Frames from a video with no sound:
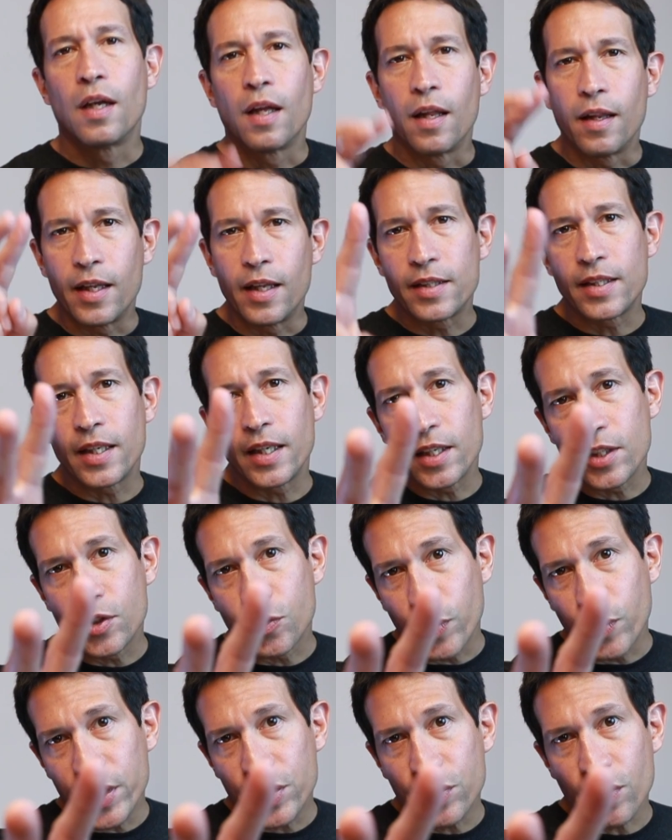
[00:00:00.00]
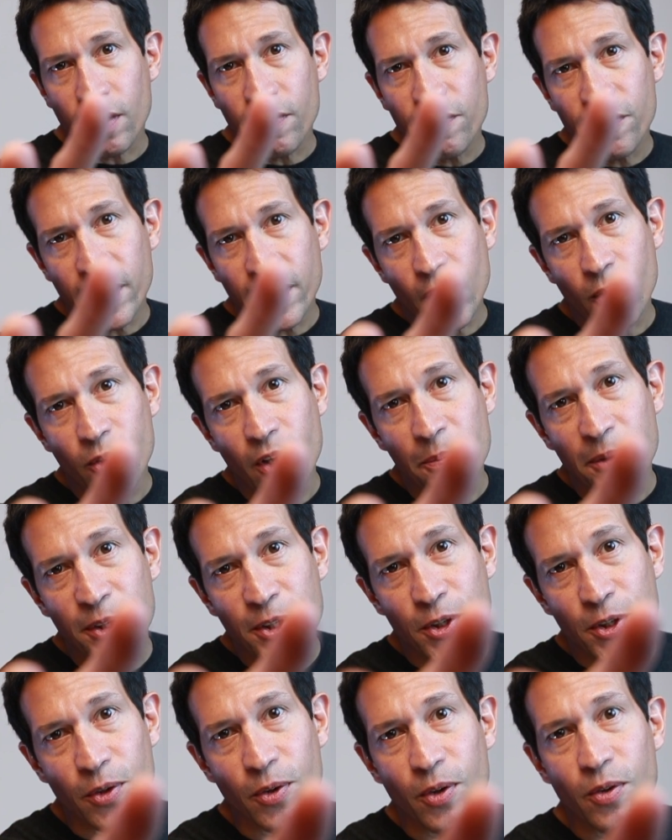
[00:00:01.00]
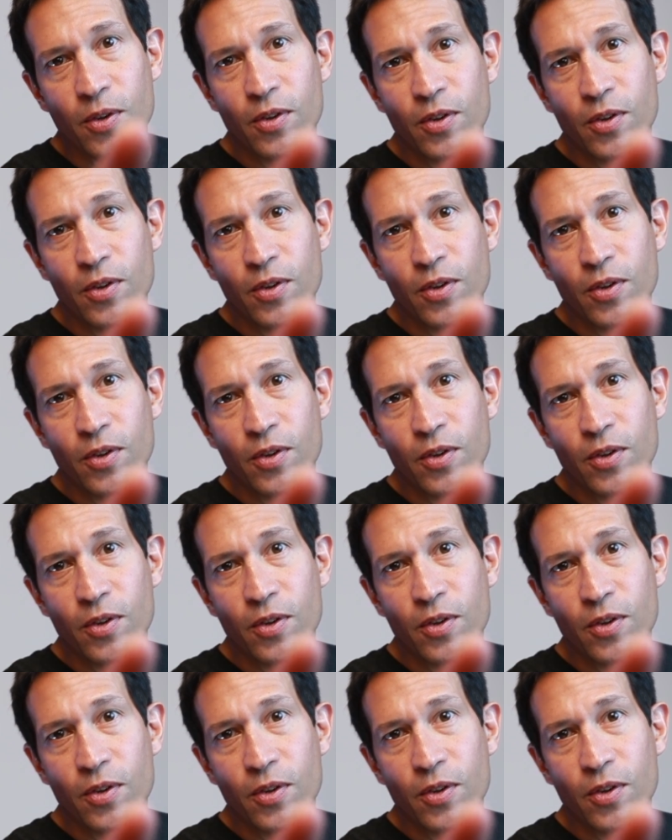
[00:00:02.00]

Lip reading: This is Restrung video number 2.